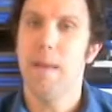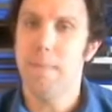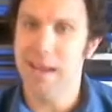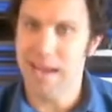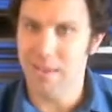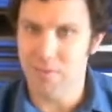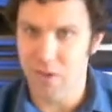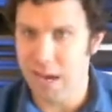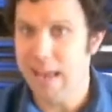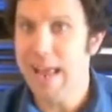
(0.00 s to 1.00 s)
being his
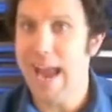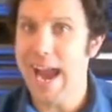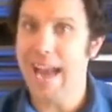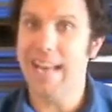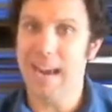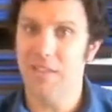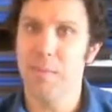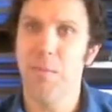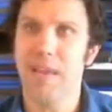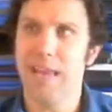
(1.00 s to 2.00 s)
friend, and editing
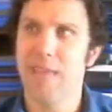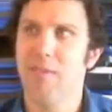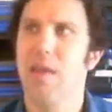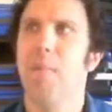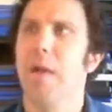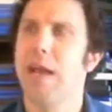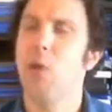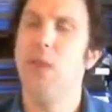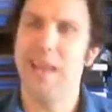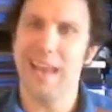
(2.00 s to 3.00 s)
the movie, gives him a
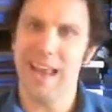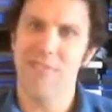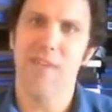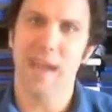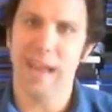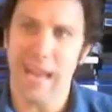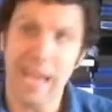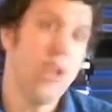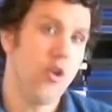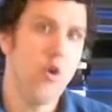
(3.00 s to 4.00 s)
unique insight
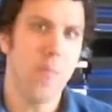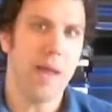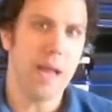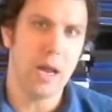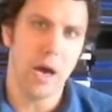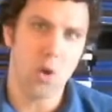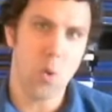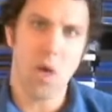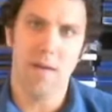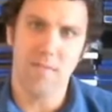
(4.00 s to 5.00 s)
into being a
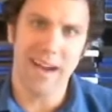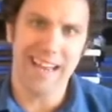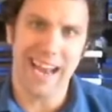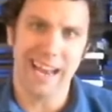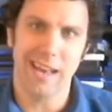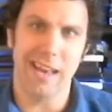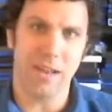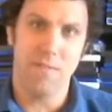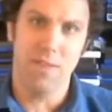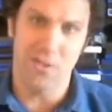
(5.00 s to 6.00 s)
qualified candidate to
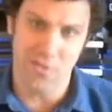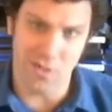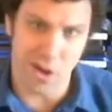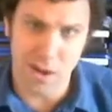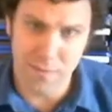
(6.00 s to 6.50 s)
finish it off.